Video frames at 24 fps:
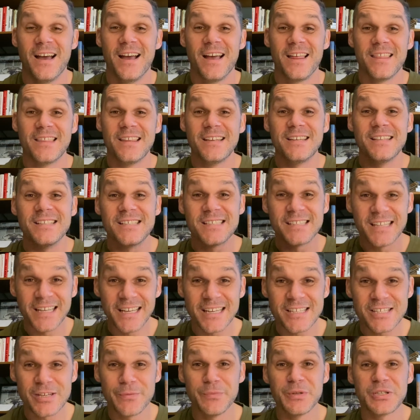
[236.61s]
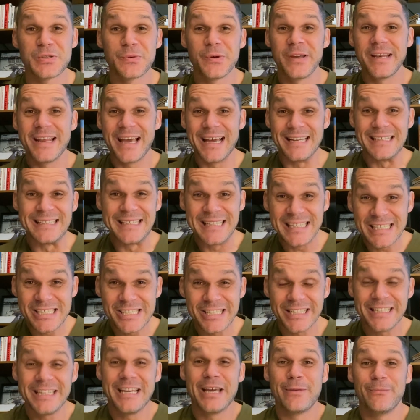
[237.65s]
The distinction between
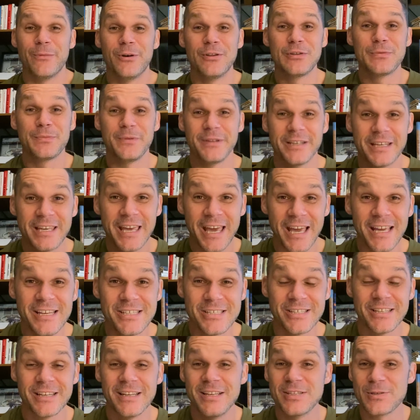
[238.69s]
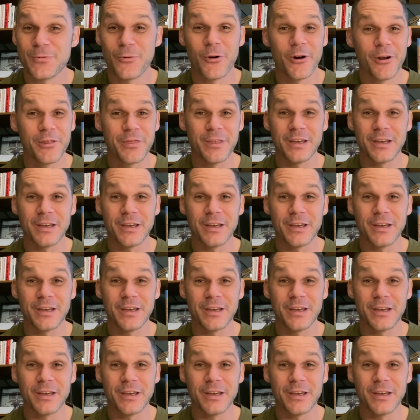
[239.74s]
addition and multiplication is worth